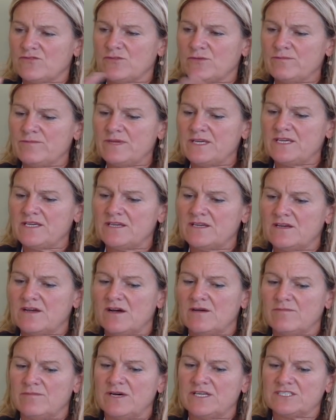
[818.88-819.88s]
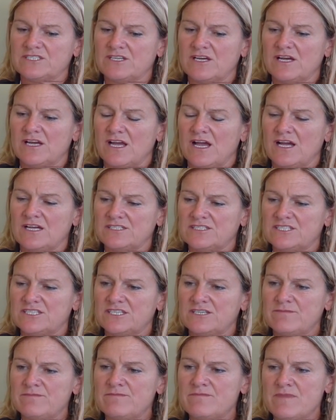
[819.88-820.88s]
For me, on my side, I
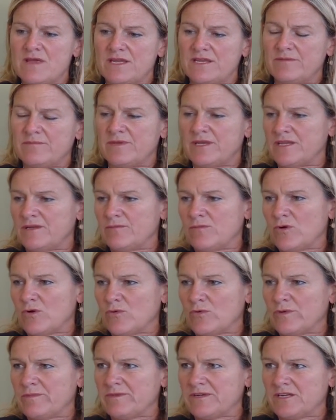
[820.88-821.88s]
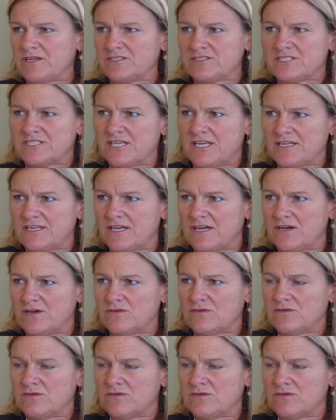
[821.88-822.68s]
see many, many more women on set now.